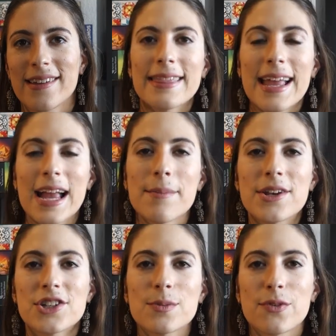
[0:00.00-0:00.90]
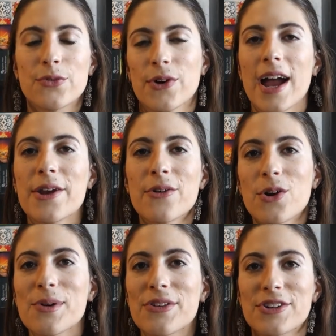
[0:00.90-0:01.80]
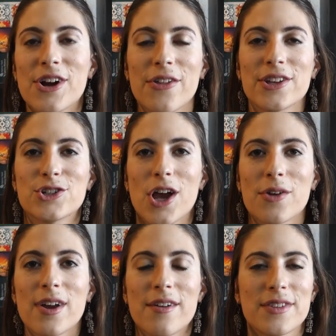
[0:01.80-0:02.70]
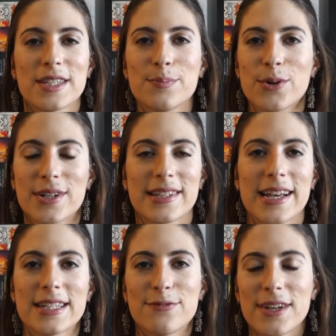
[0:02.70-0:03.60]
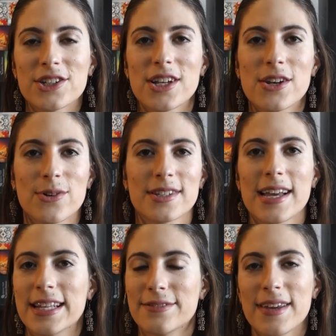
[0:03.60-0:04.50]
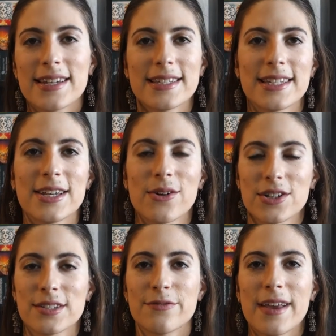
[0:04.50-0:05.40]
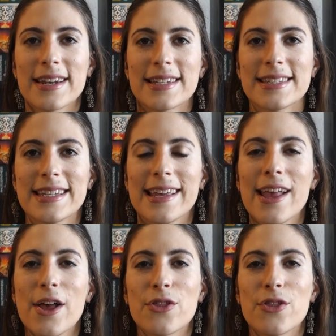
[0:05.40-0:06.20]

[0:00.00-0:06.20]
Like I mentioned before, I don't know whether to call the genre of this book science fiction or science fantasy or just fantasy.